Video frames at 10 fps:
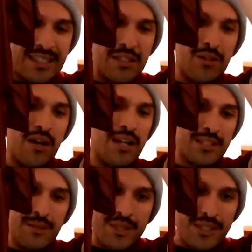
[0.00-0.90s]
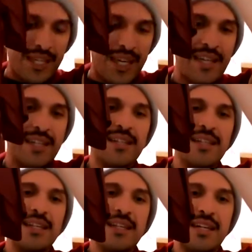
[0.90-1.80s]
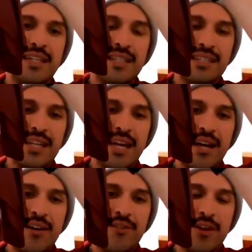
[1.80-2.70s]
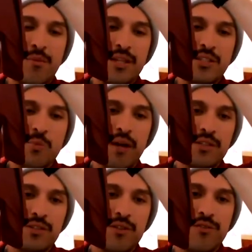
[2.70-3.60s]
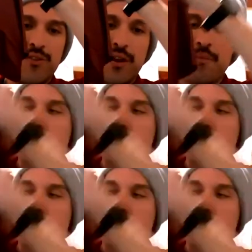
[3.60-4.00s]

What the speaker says: you know, awesome design. Doesn't have our main sponsor in front,